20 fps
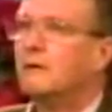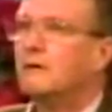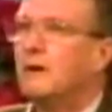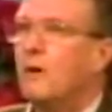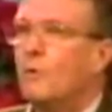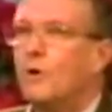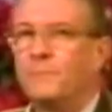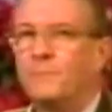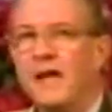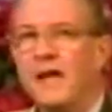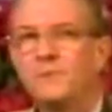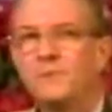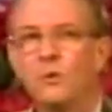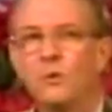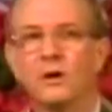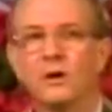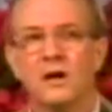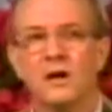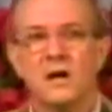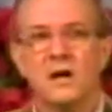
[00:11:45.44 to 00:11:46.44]
when people
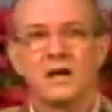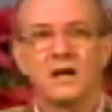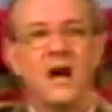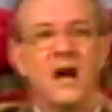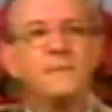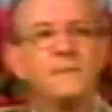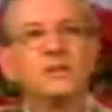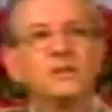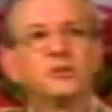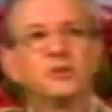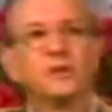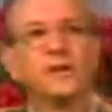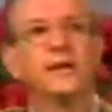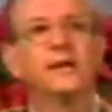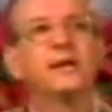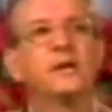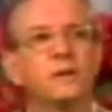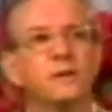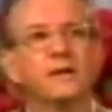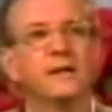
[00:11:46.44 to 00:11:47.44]
were coming to
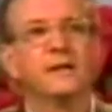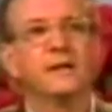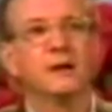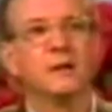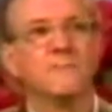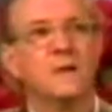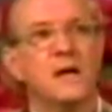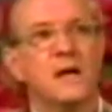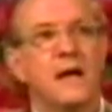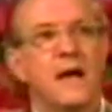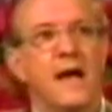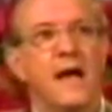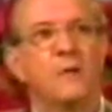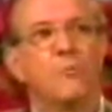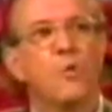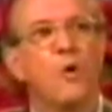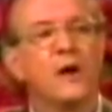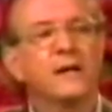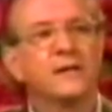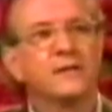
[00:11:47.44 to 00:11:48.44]
hear him
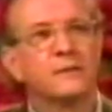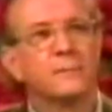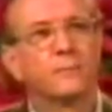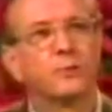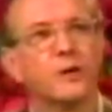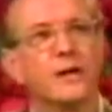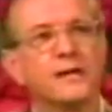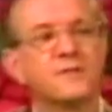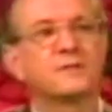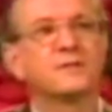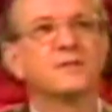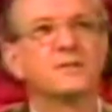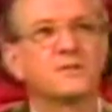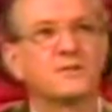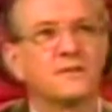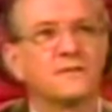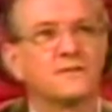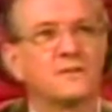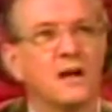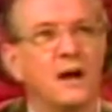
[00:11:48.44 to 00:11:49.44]
and wanting the presence
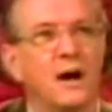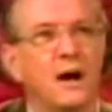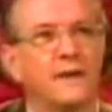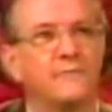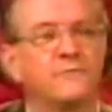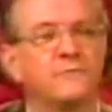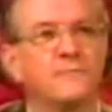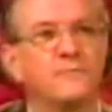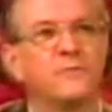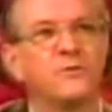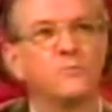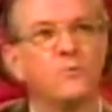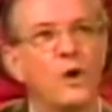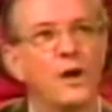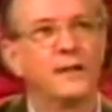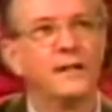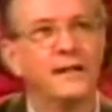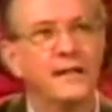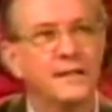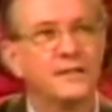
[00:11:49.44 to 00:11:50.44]
of God from
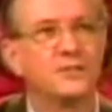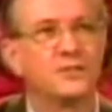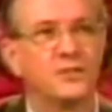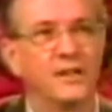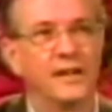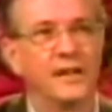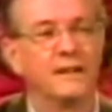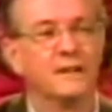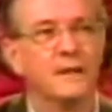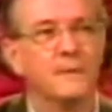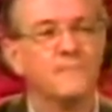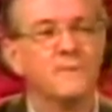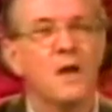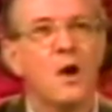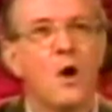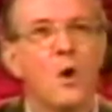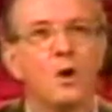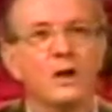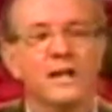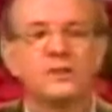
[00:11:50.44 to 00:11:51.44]
what he said,
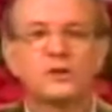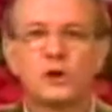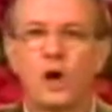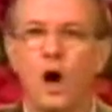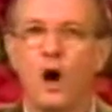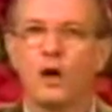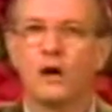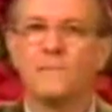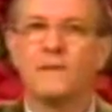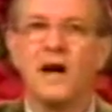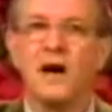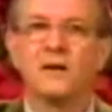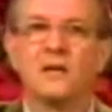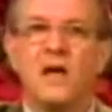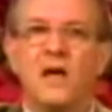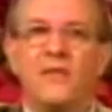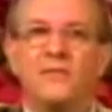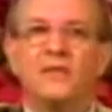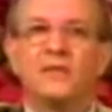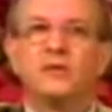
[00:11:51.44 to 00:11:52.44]
let's talk about
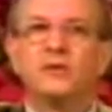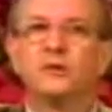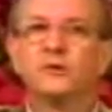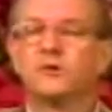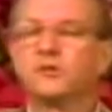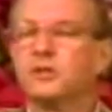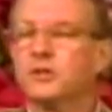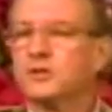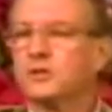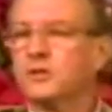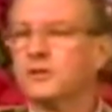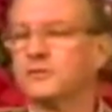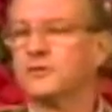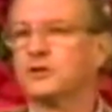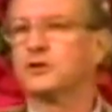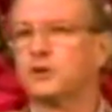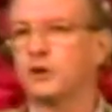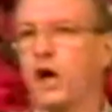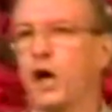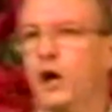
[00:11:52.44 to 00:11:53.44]
the uses of
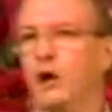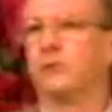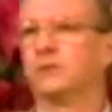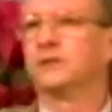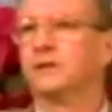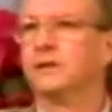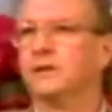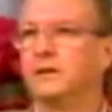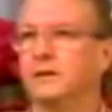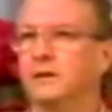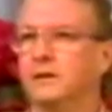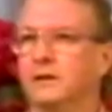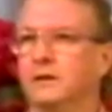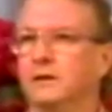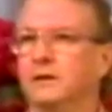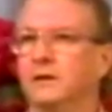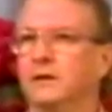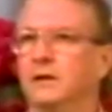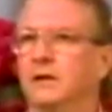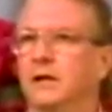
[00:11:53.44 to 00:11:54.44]
salt
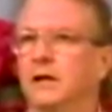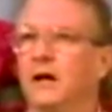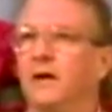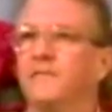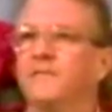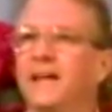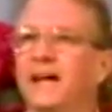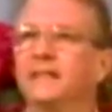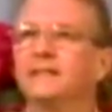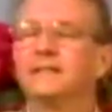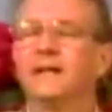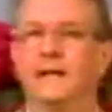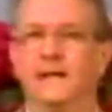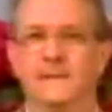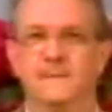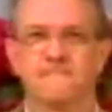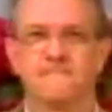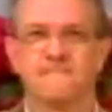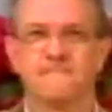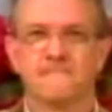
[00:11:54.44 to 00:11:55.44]
of that day.
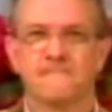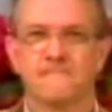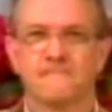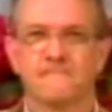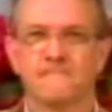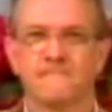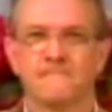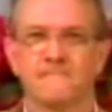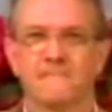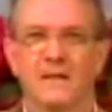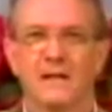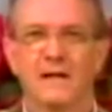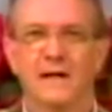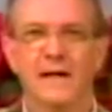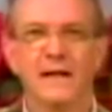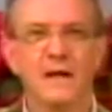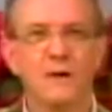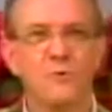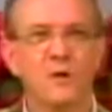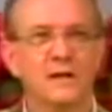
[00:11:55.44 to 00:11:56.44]

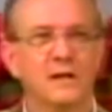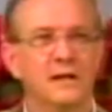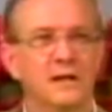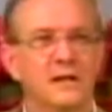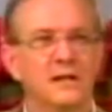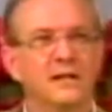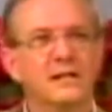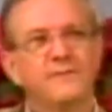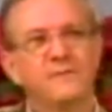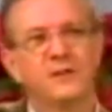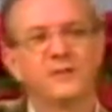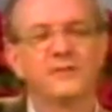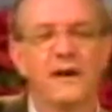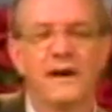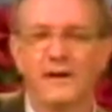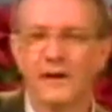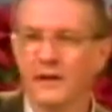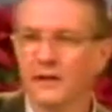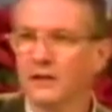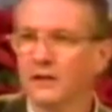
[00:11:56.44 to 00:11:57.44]
And I want to give you
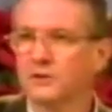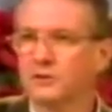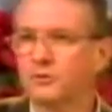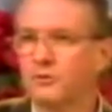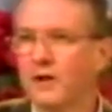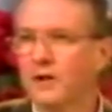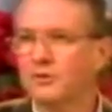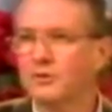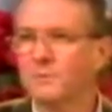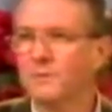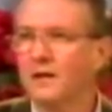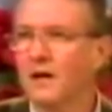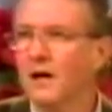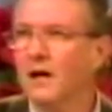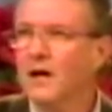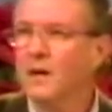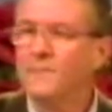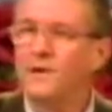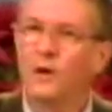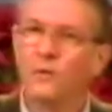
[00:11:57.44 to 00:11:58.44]
an illustration, but I,
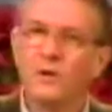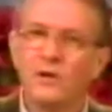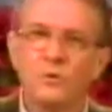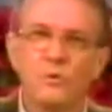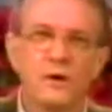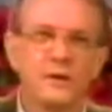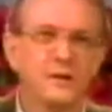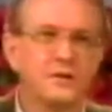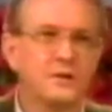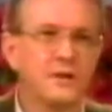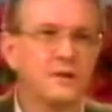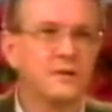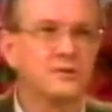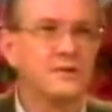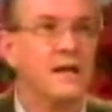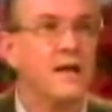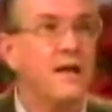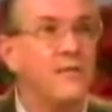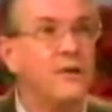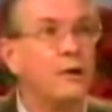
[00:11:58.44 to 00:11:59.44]
but I really want us to
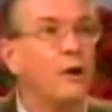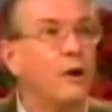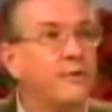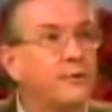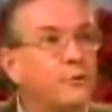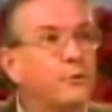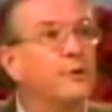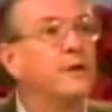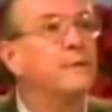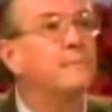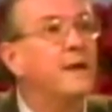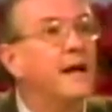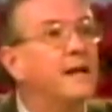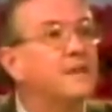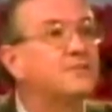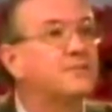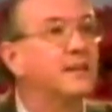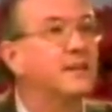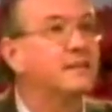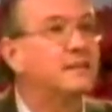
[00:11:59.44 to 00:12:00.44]
understand there are three basic